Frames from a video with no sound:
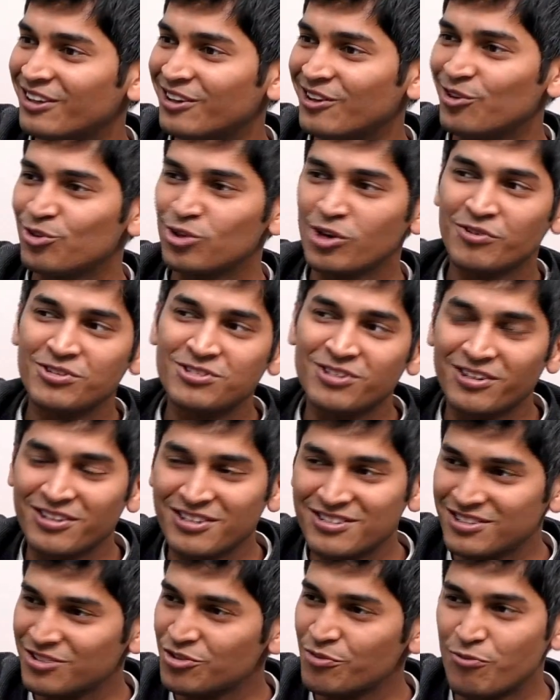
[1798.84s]

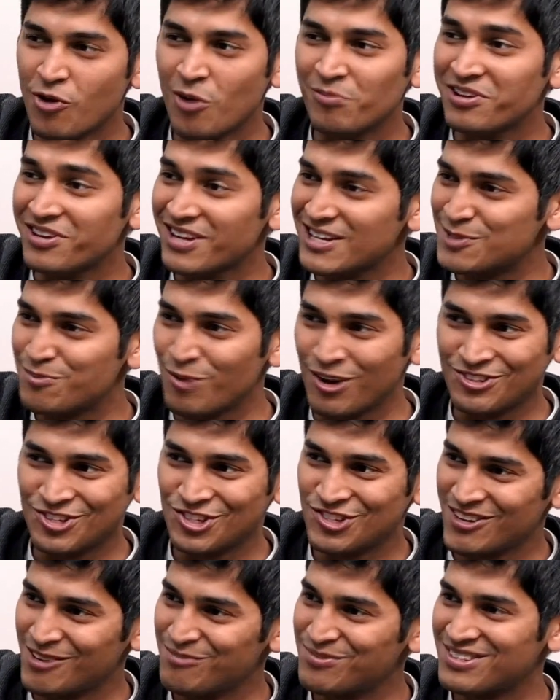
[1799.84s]
You've probably raised
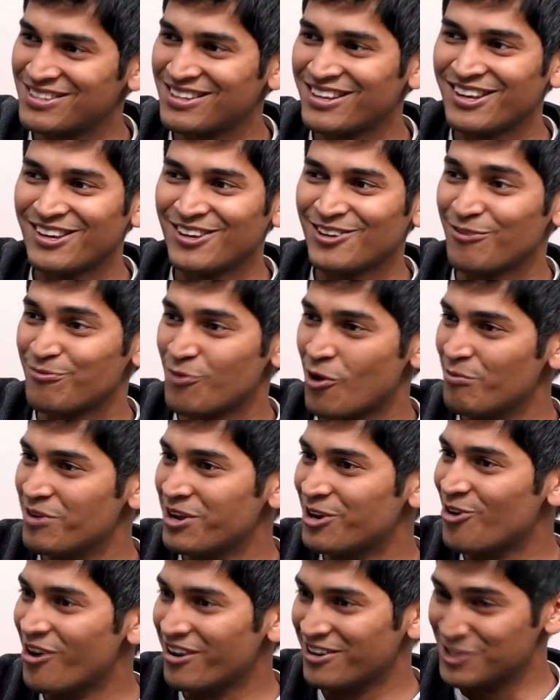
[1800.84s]
sponsorships. You've probably
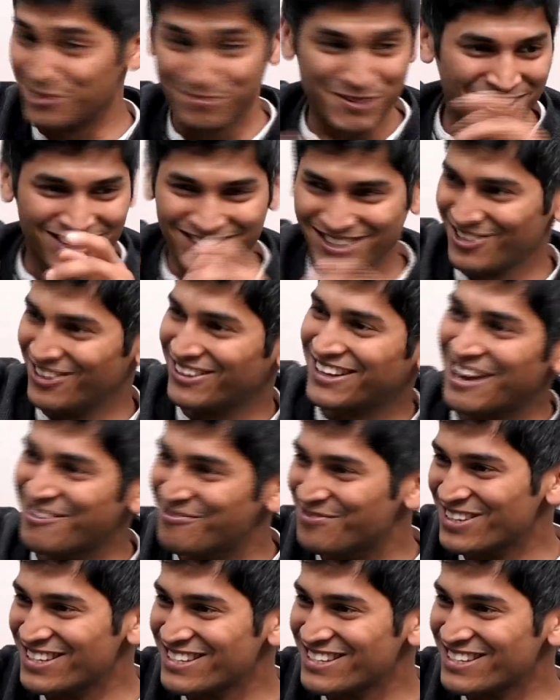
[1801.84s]
gotten speakers on campus.